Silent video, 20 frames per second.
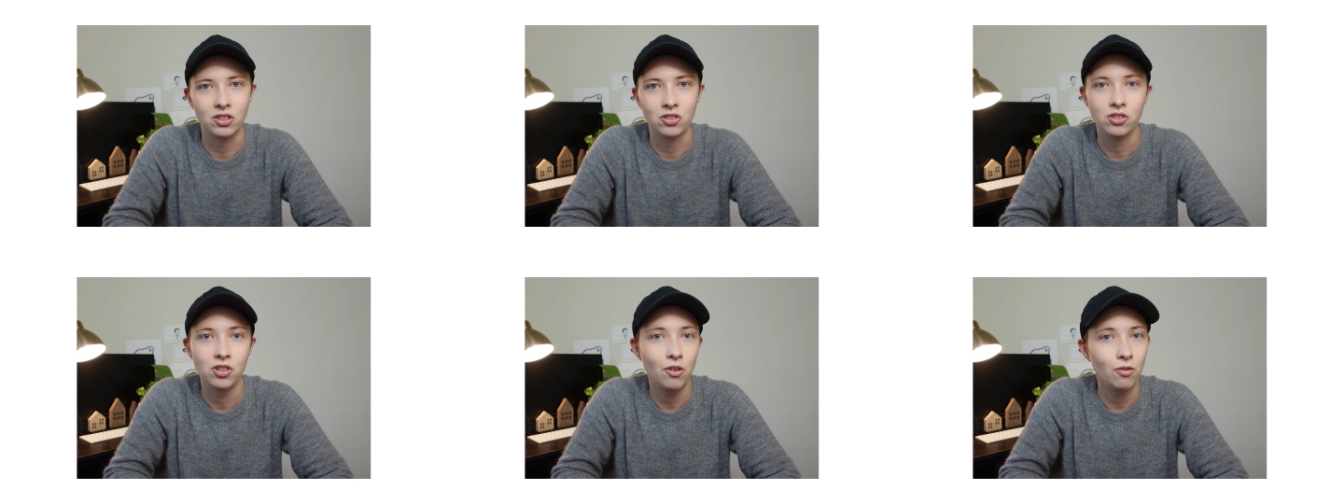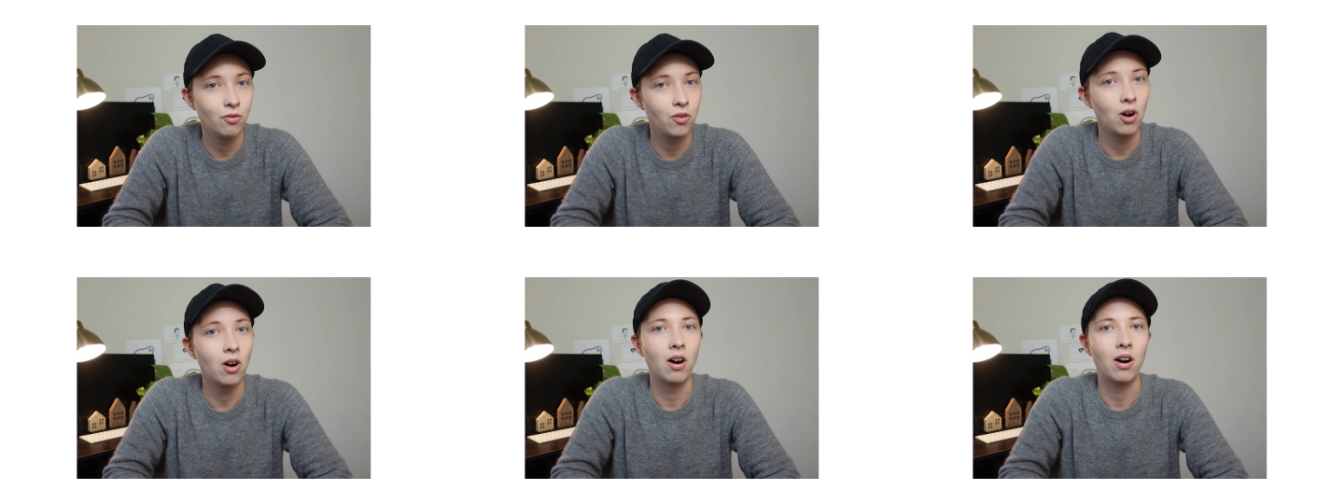And
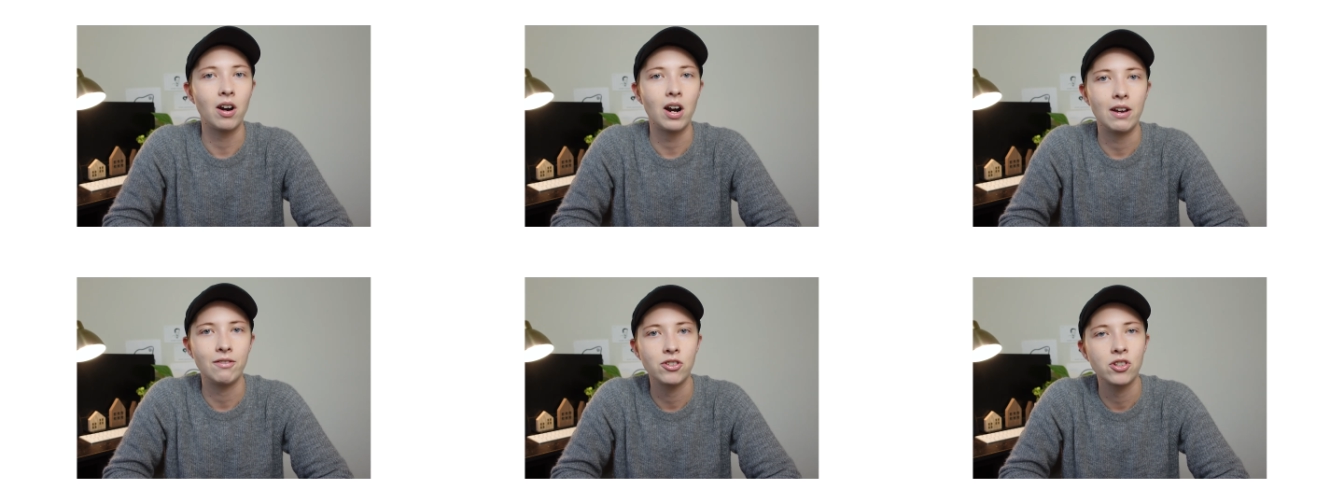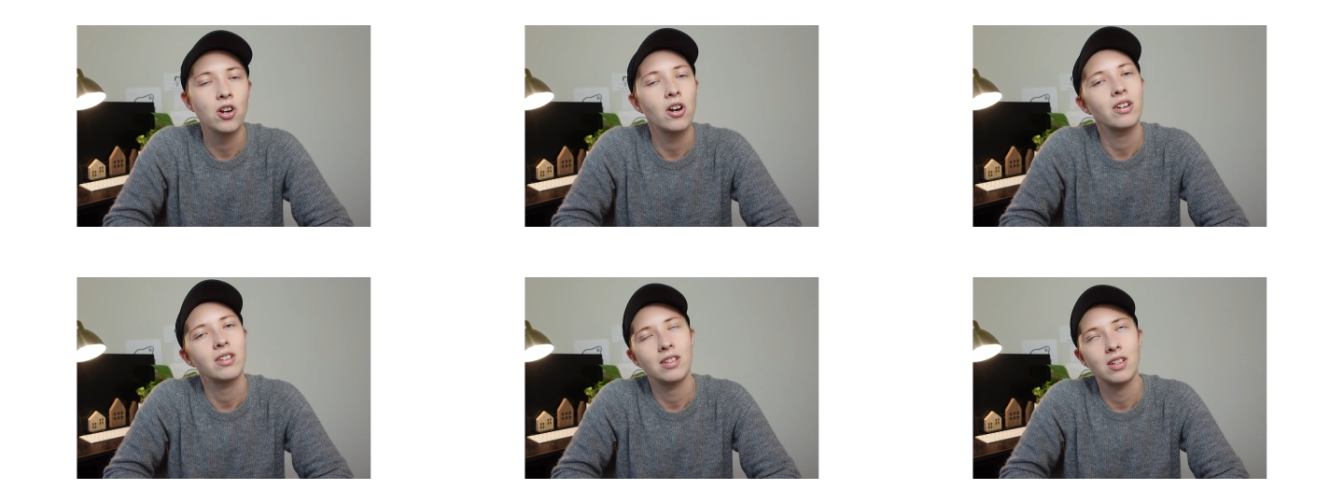so far, I've
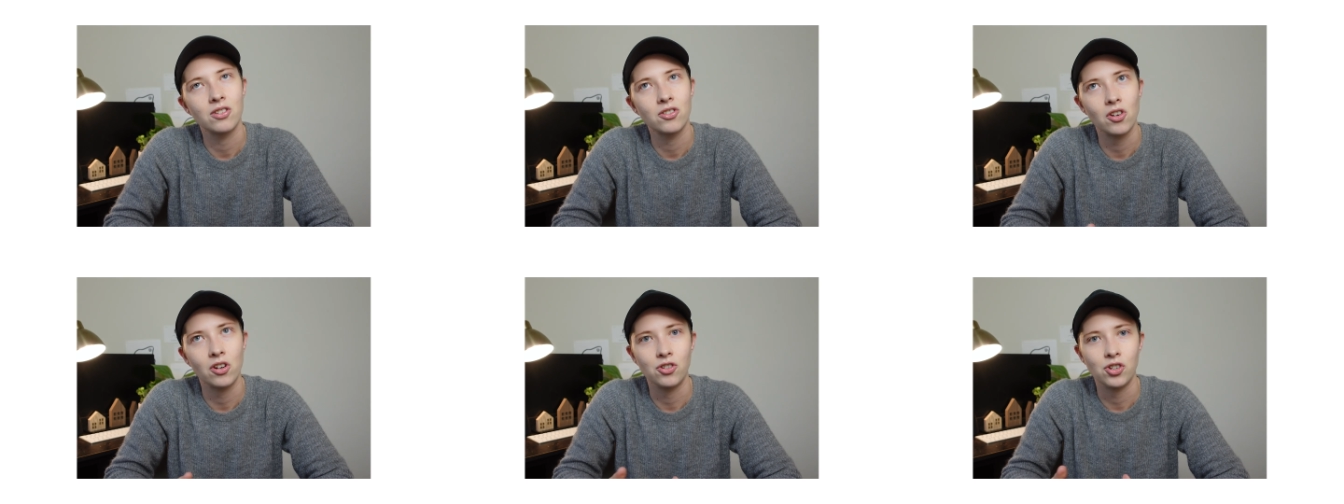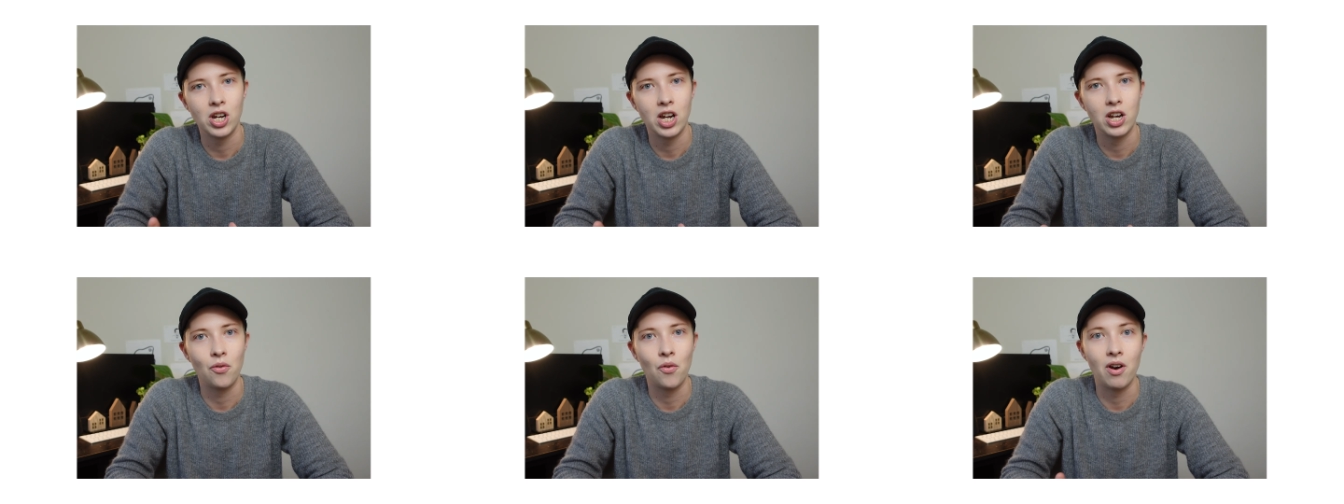started this
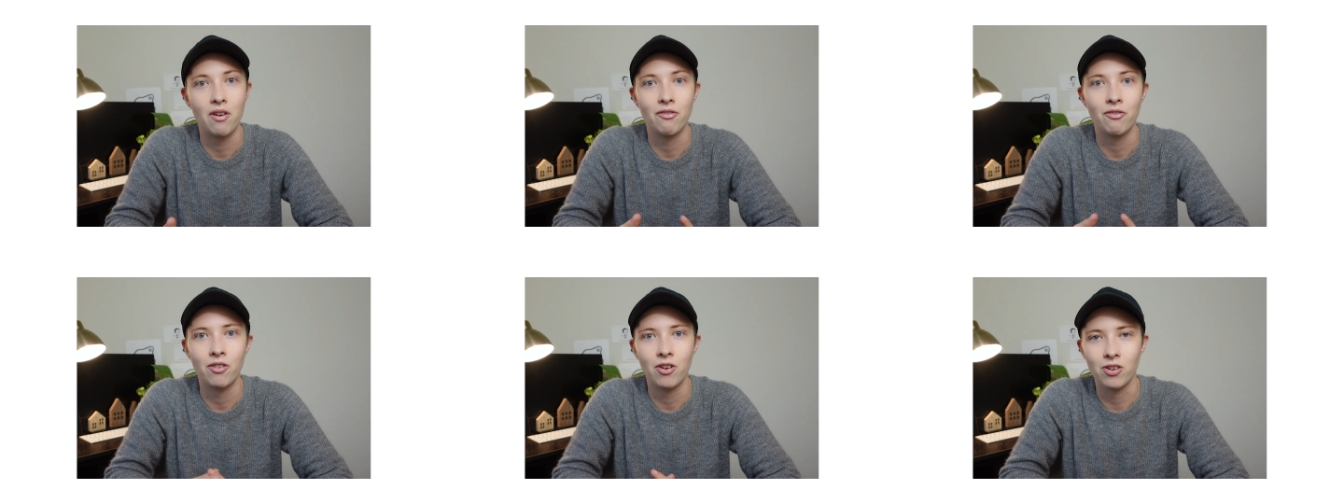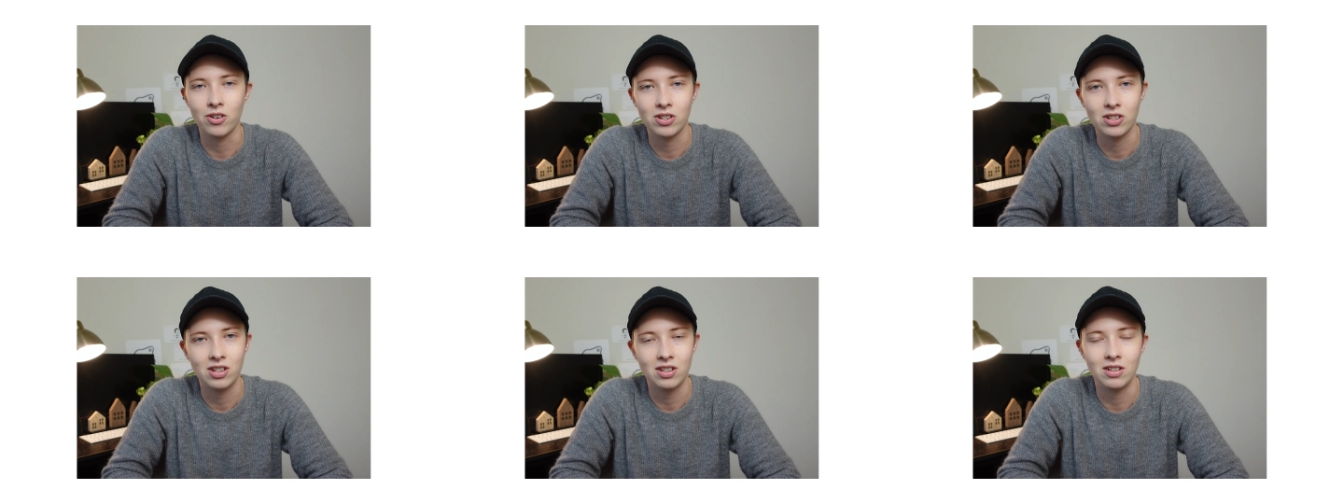on January
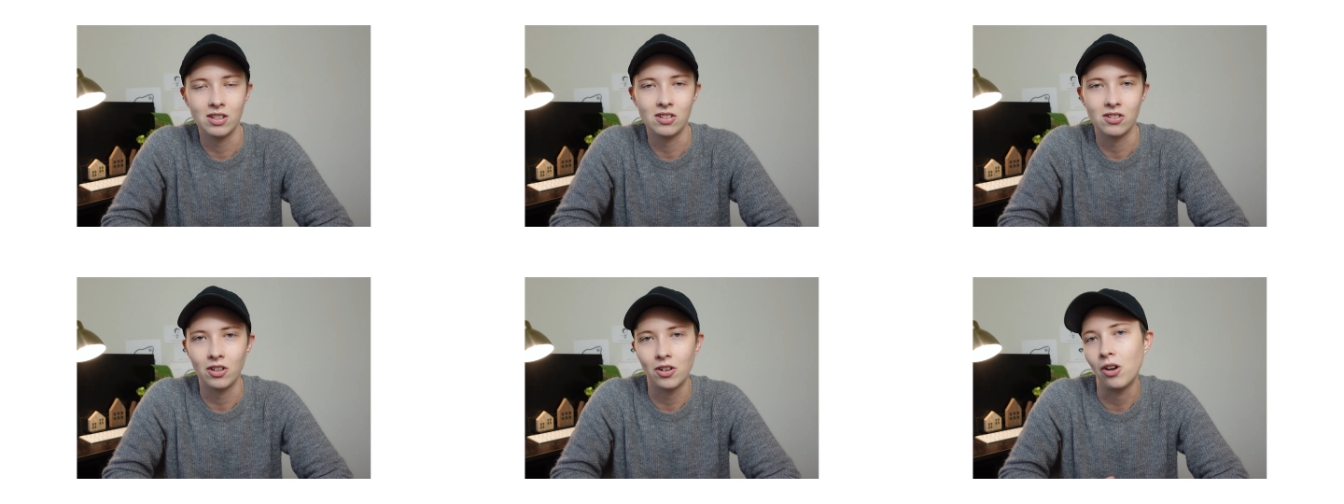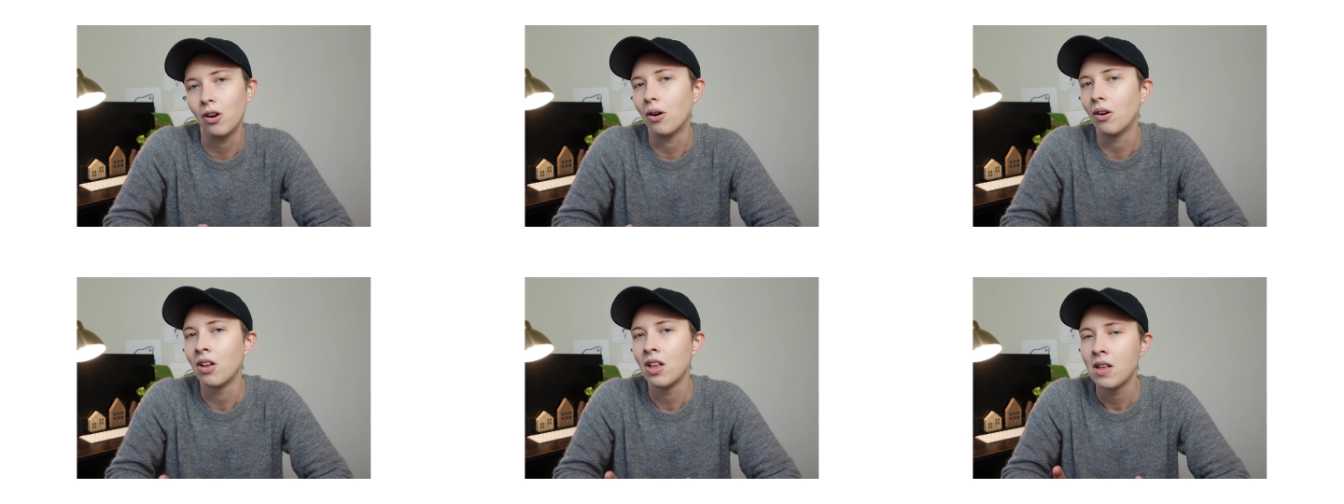1st, this
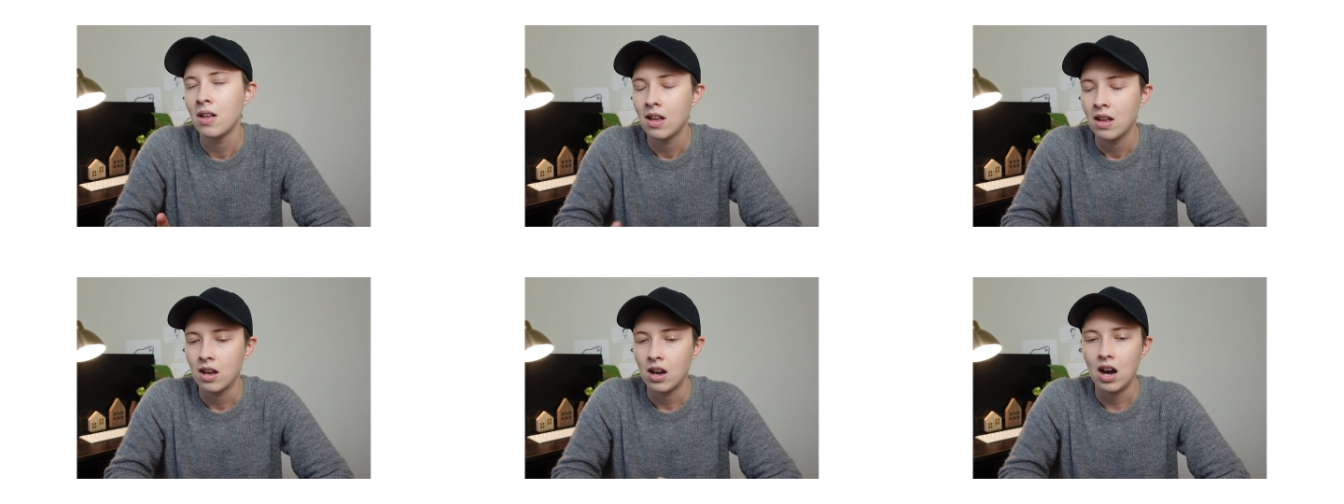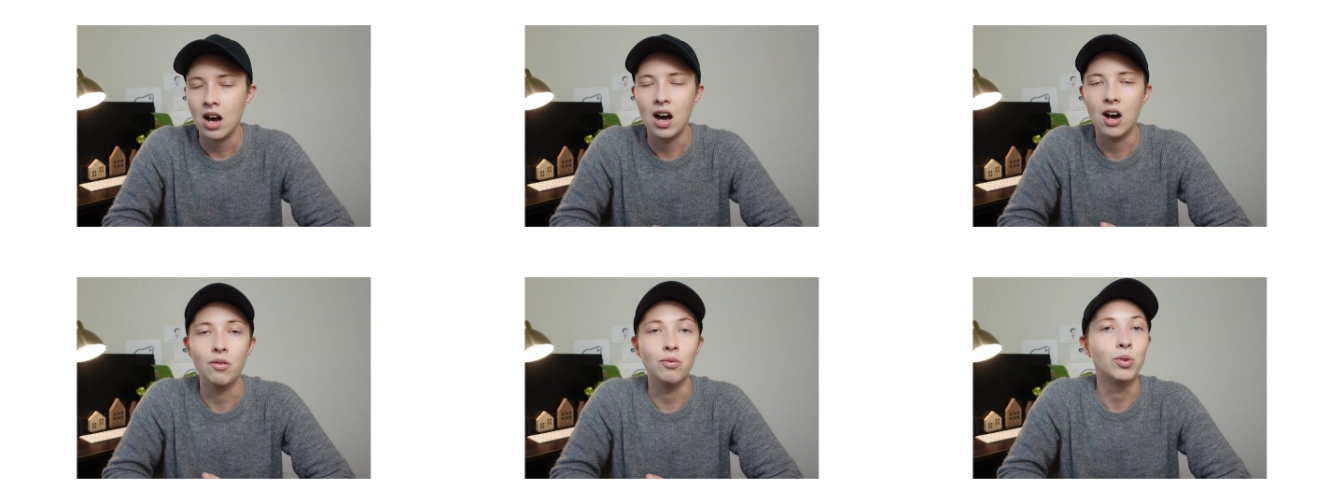little
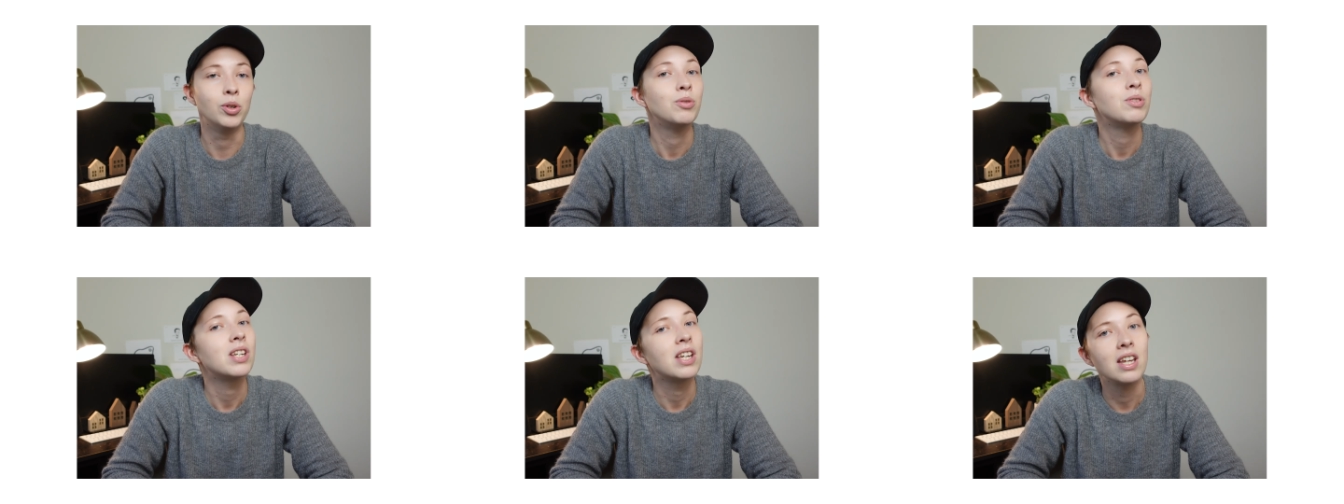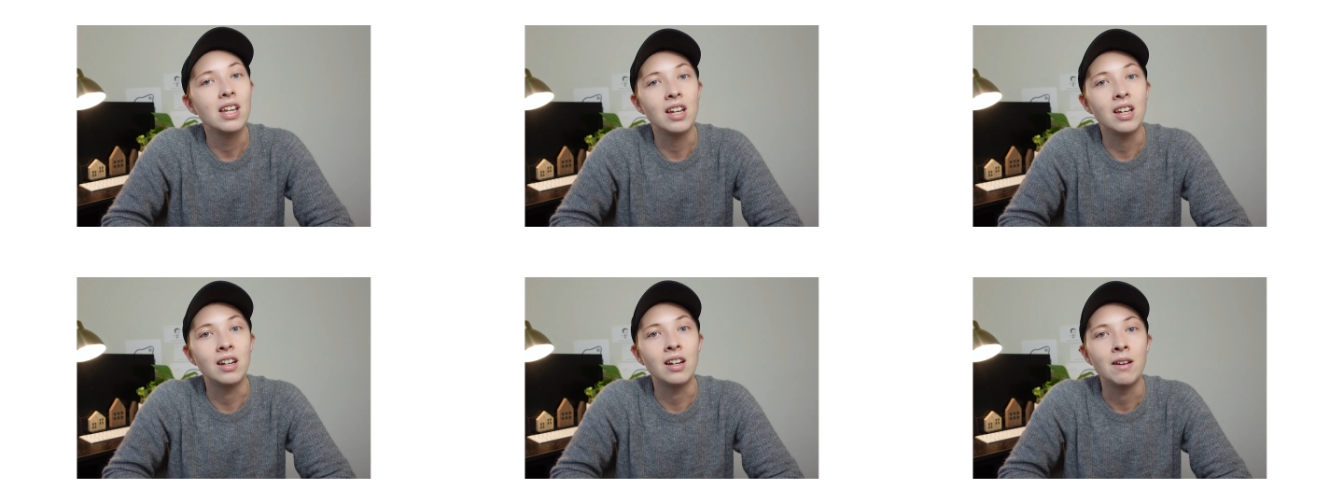
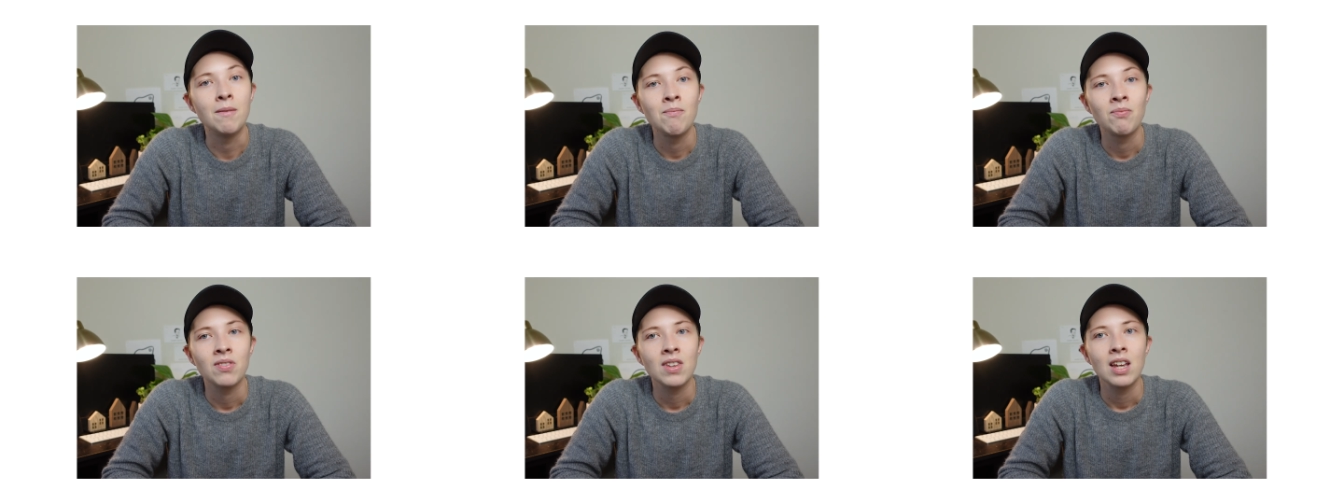routine.